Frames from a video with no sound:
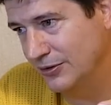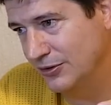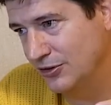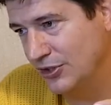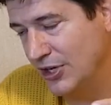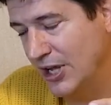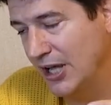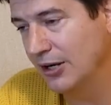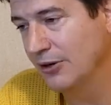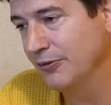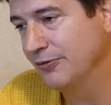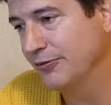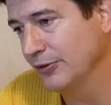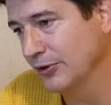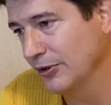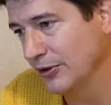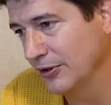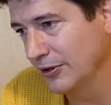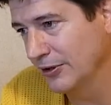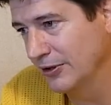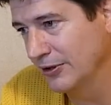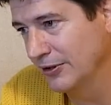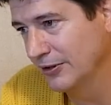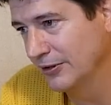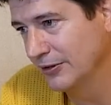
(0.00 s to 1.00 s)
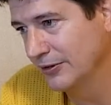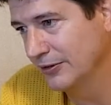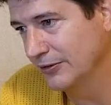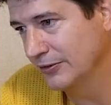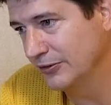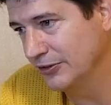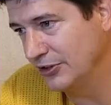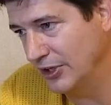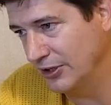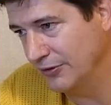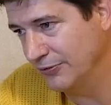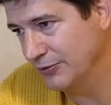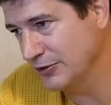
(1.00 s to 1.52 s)

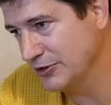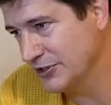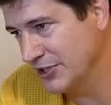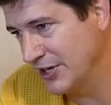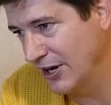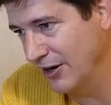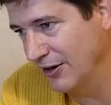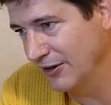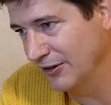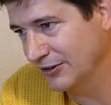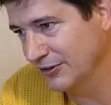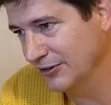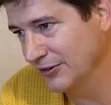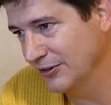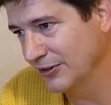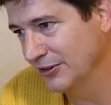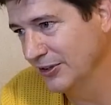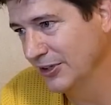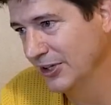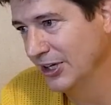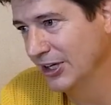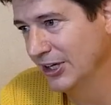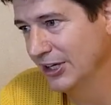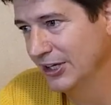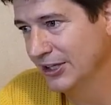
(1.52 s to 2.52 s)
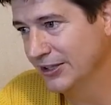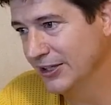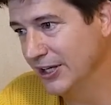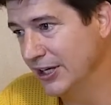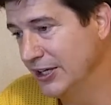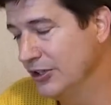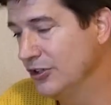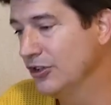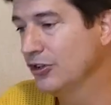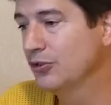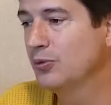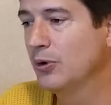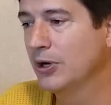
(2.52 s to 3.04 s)
Jennifer's character, that
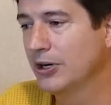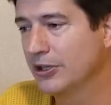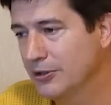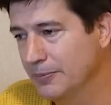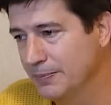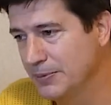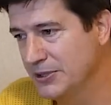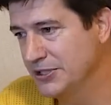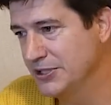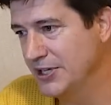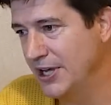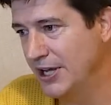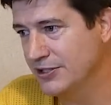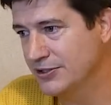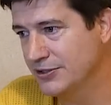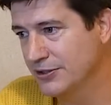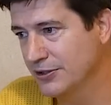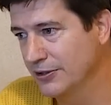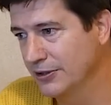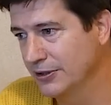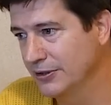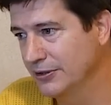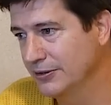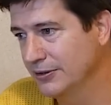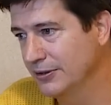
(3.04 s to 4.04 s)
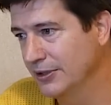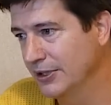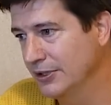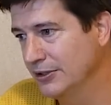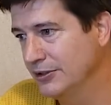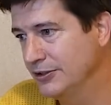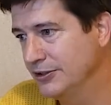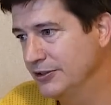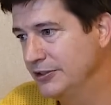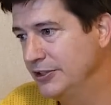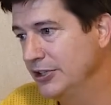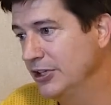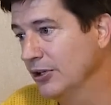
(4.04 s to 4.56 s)
he just wanted to possess her and
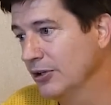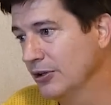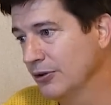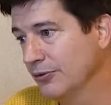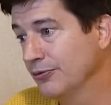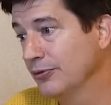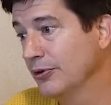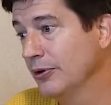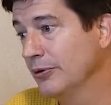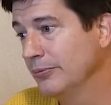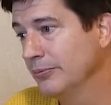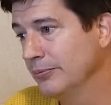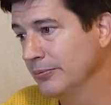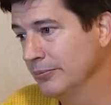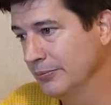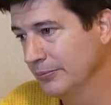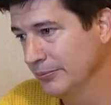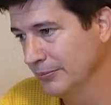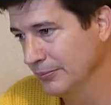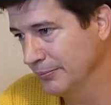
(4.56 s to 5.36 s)
steal her from